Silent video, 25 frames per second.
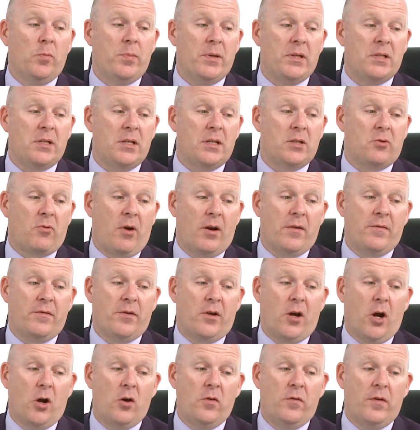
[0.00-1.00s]
business grant
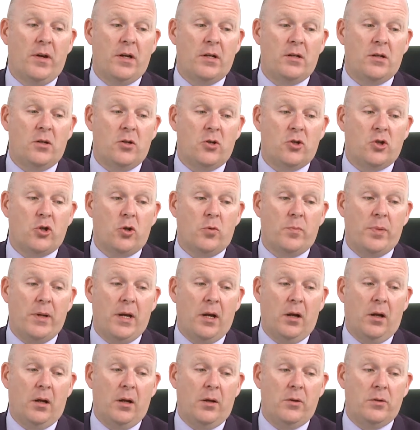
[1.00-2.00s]
for COVID should
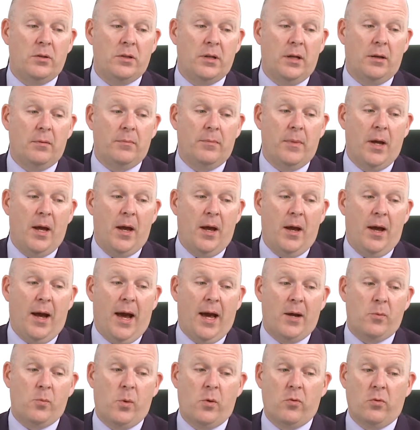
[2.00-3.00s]
be included in.
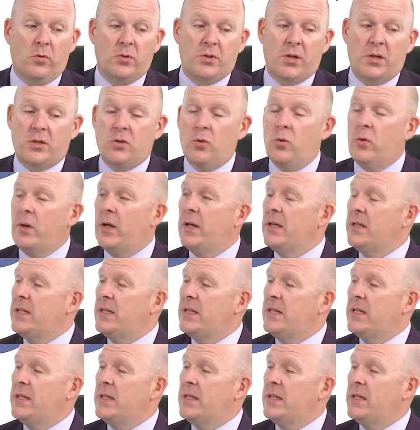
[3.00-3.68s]
And we were also talking,